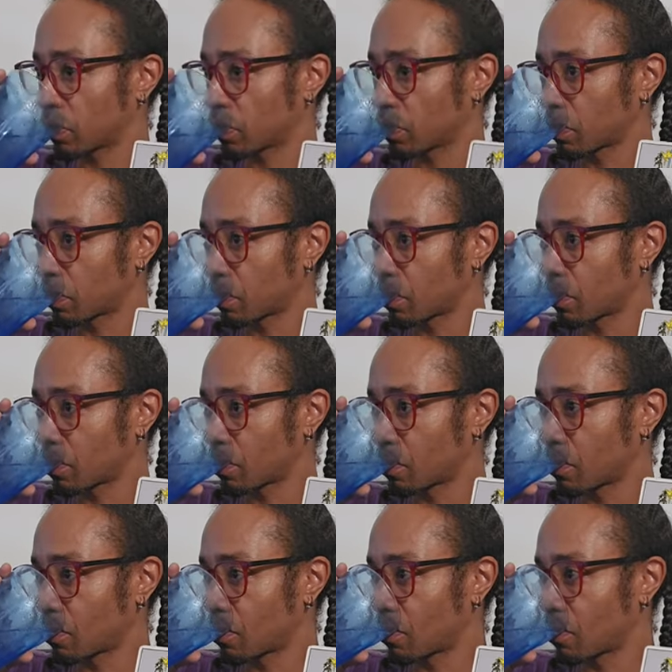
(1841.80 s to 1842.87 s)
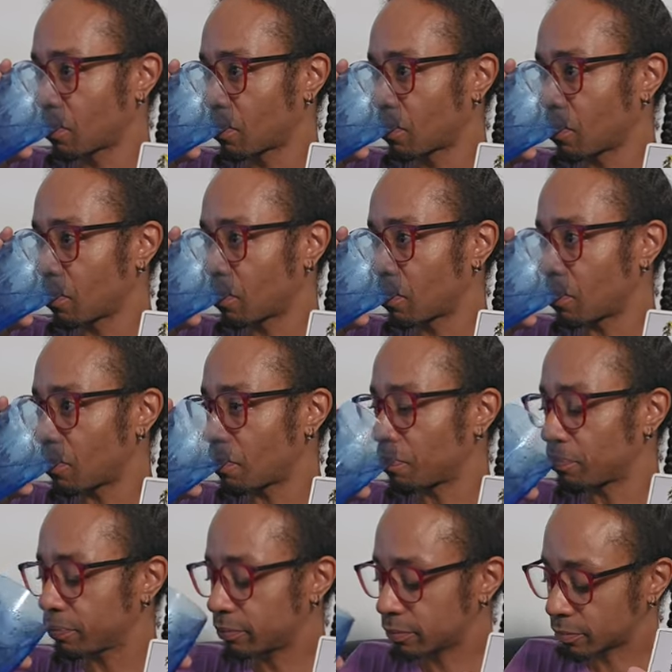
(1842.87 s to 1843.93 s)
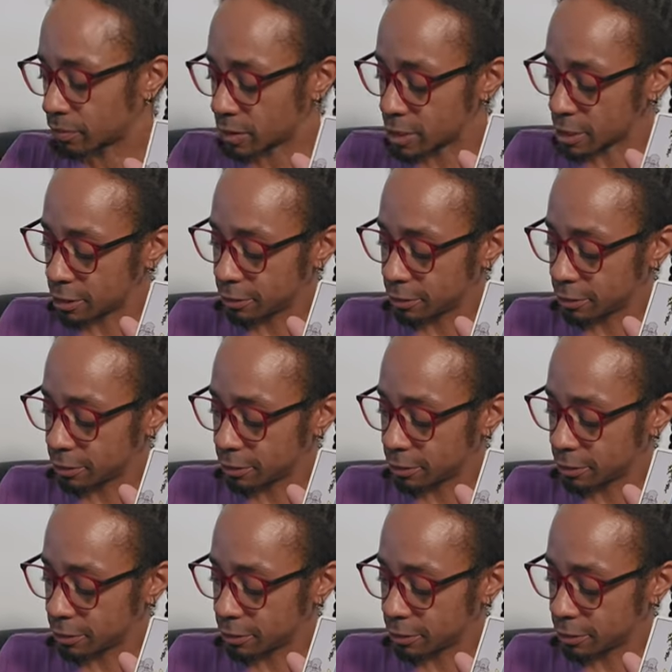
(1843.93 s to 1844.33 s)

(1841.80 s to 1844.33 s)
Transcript: [no speech]